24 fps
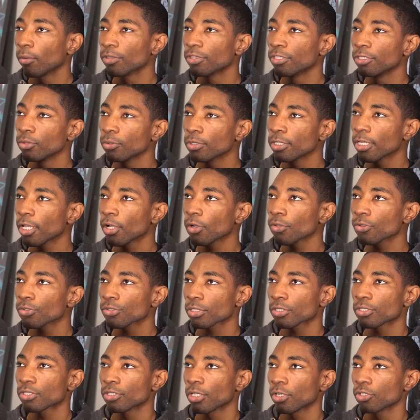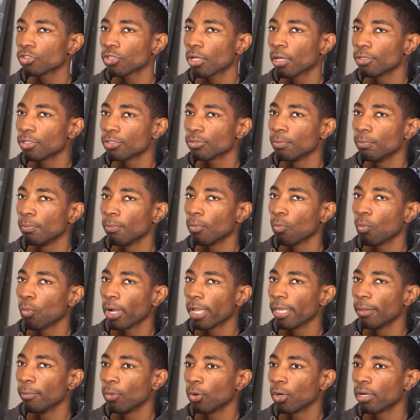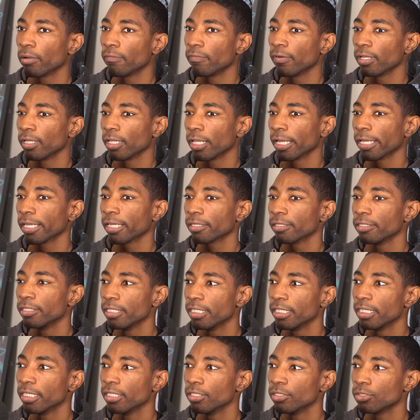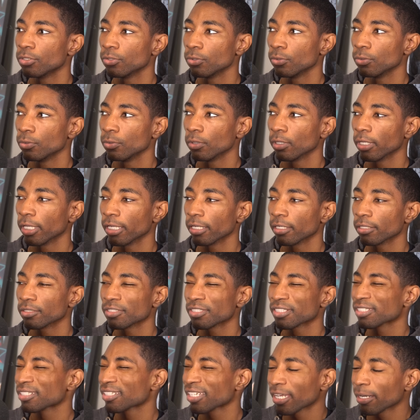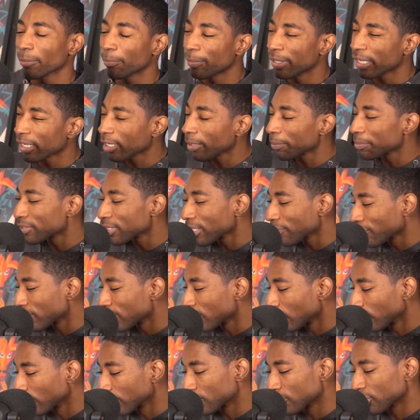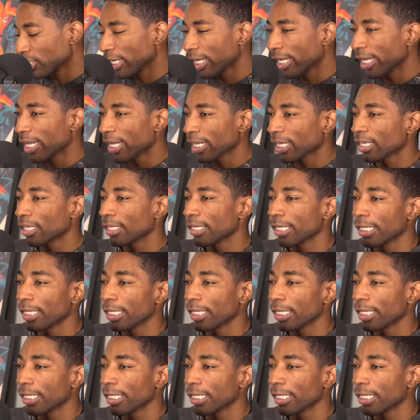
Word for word: with Yu-Gi-Oh, there's like such a, there's way more of a like need to like just kind of pick up stuff and double check